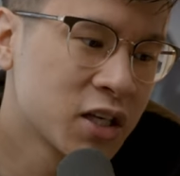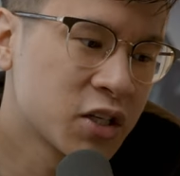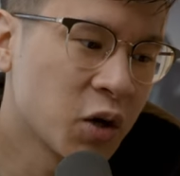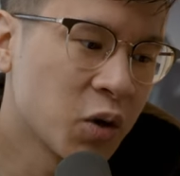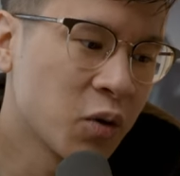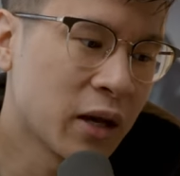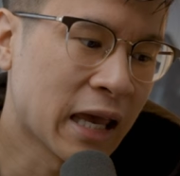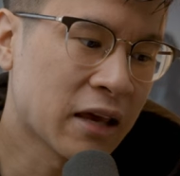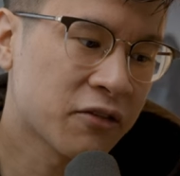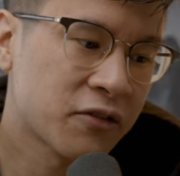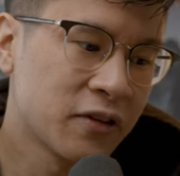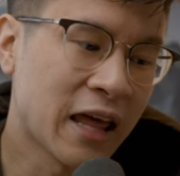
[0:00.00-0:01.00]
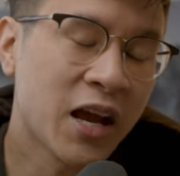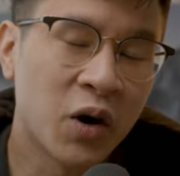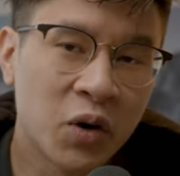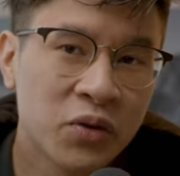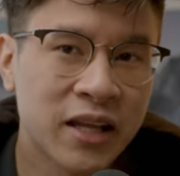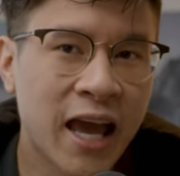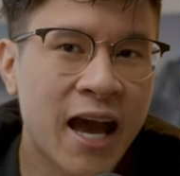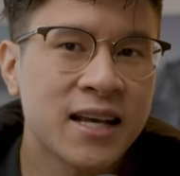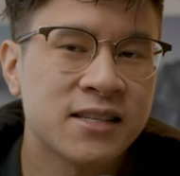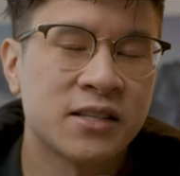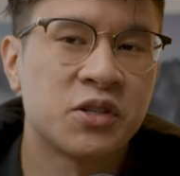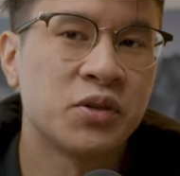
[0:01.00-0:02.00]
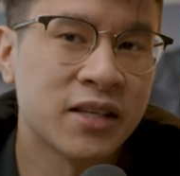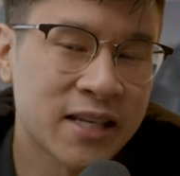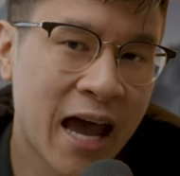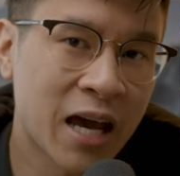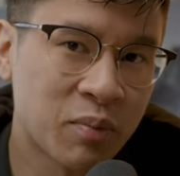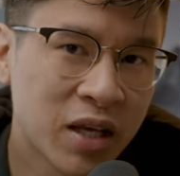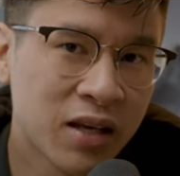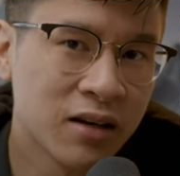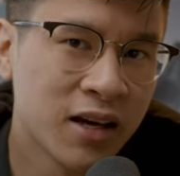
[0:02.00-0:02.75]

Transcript: So if they own the assets to this IP,